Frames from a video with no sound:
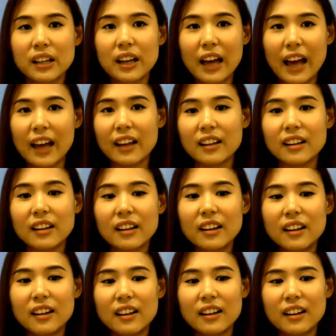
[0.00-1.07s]
And
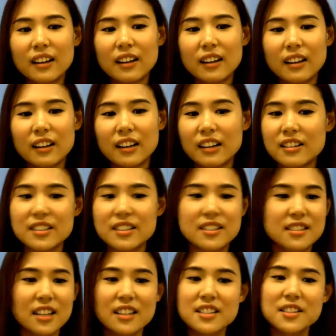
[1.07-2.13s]
there is
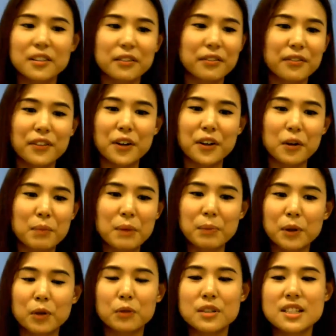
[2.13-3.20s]
tons of people
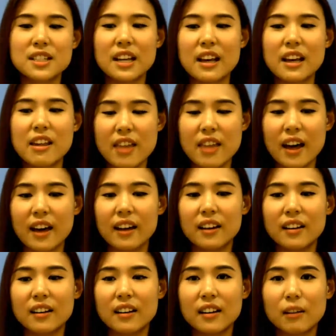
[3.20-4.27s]
who would say that
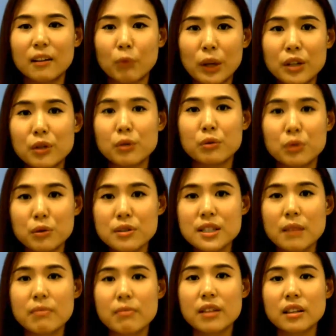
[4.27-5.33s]
when you do
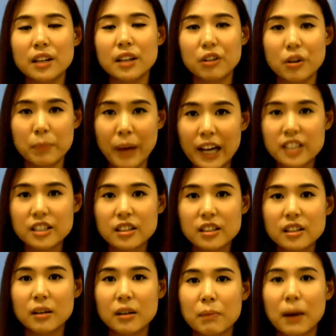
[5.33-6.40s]
something that you're passionate
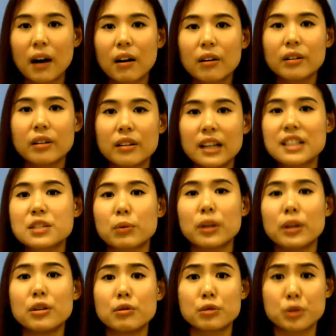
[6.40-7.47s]
about, that's when
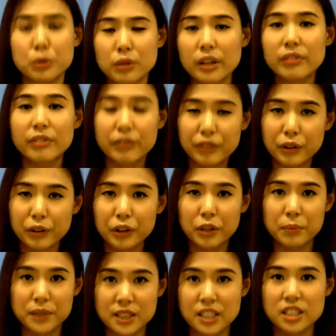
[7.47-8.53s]
you truly fulfill your
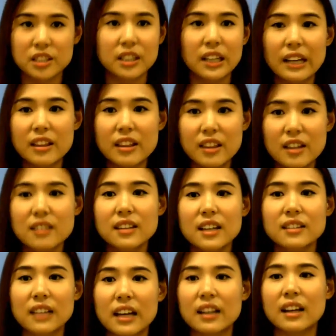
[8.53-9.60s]
potential. And I think that
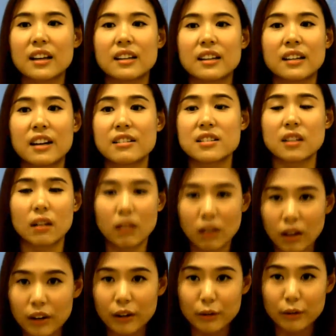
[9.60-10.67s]
there is a lot
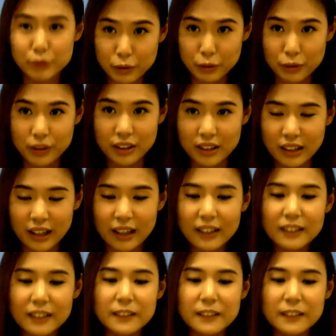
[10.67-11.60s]
of truth in that.